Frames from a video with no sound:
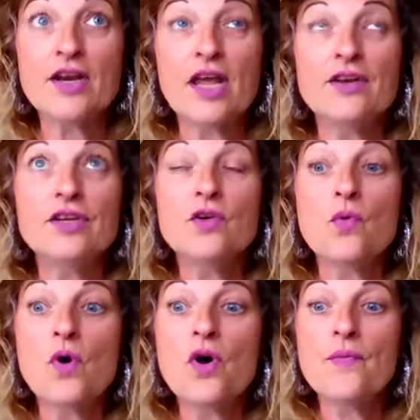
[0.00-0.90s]
And and you know
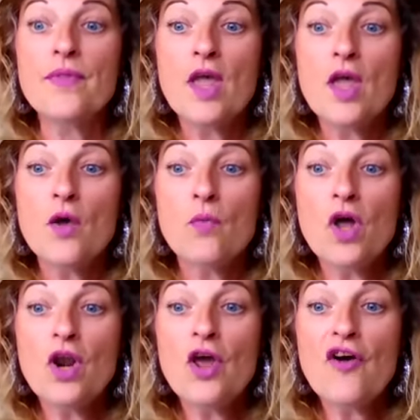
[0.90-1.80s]
what
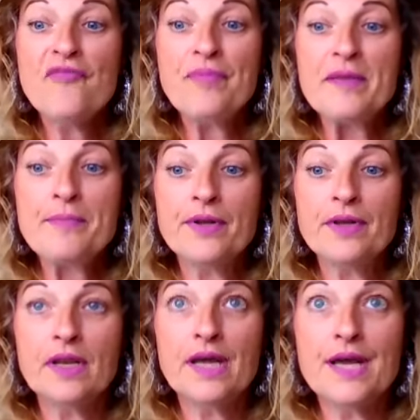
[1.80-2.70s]
what a lot of
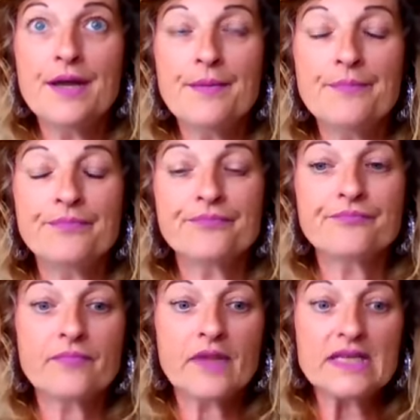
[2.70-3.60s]
people um
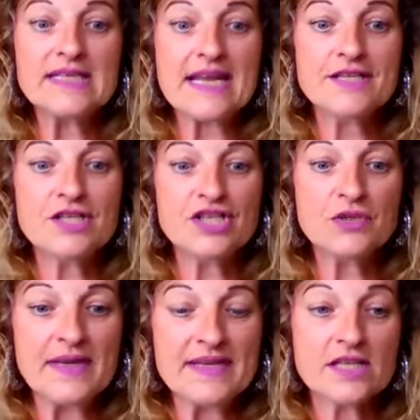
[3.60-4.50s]
tend to do
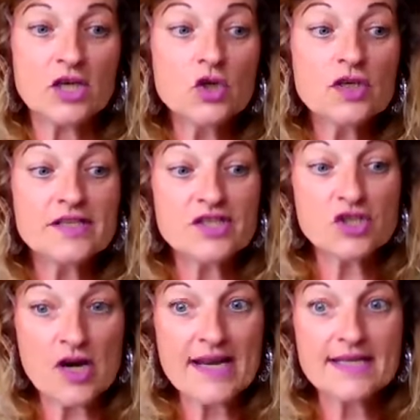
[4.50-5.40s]
is they look at
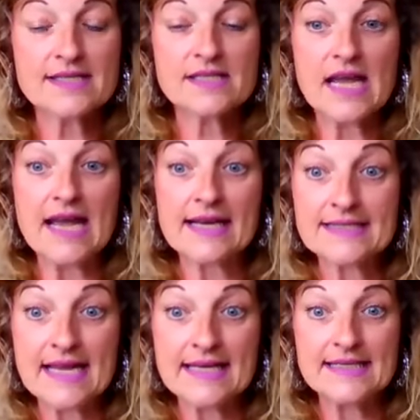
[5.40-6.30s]
stress,
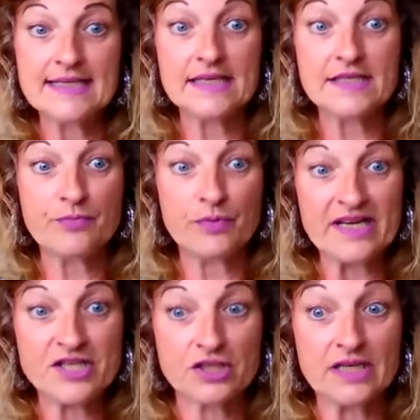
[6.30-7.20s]
anxiety, and
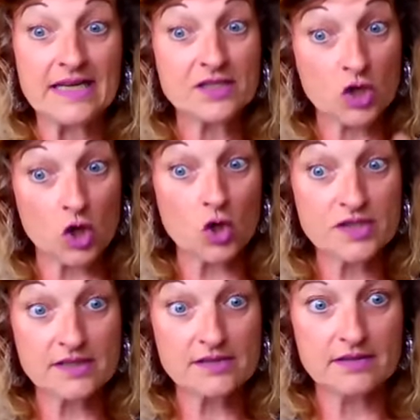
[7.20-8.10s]
depression as
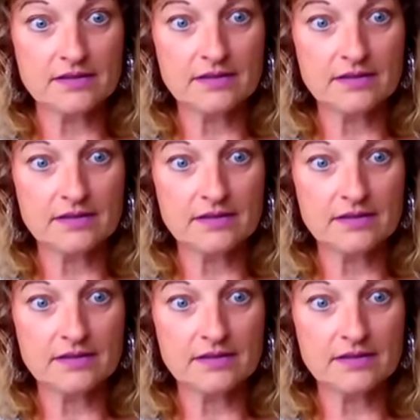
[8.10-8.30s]
causes,